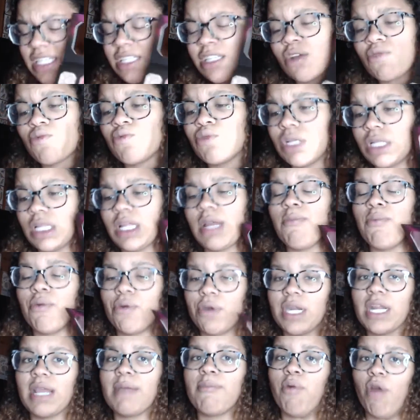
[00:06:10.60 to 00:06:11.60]
is a really
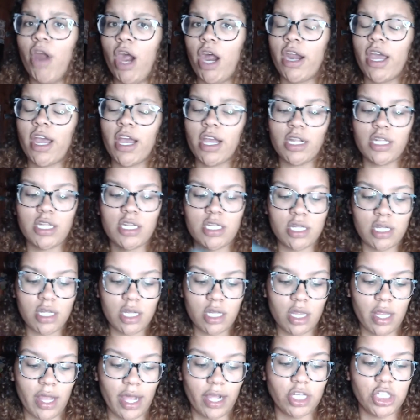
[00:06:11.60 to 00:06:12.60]
pretty product.
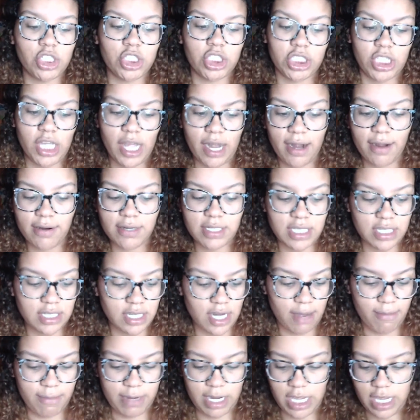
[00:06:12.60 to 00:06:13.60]
Like, shout out to
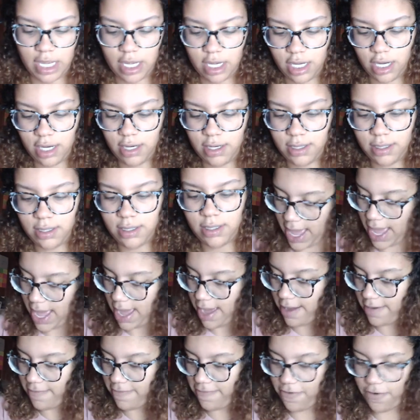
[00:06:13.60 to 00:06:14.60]
Dominique.
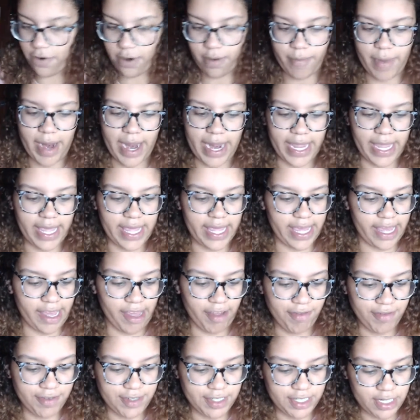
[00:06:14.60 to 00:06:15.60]
And for my
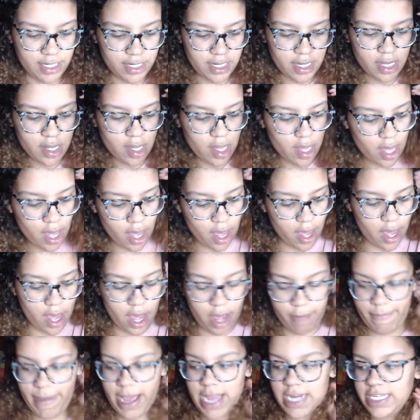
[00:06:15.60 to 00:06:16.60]
gift,
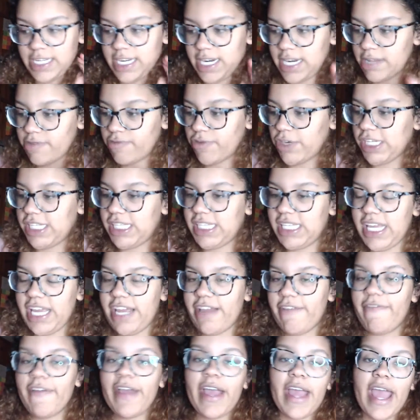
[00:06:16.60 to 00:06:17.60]
I did
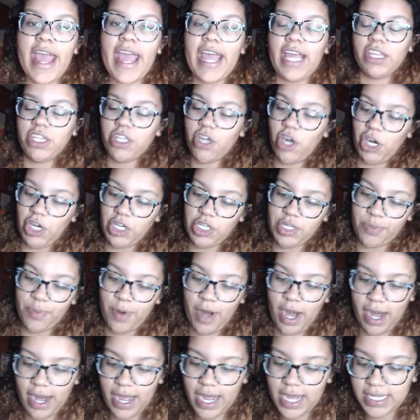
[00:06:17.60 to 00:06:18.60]
receive a Tarte
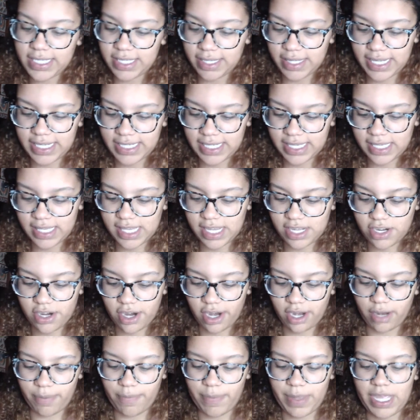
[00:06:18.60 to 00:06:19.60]
product. So this is the
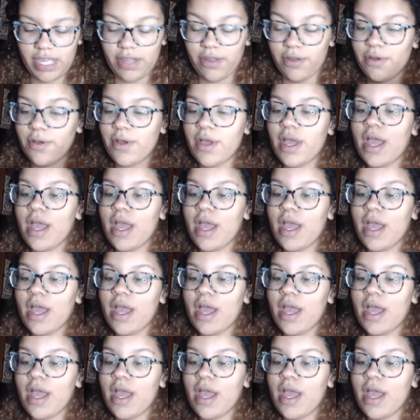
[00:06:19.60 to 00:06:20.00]
Tarte BU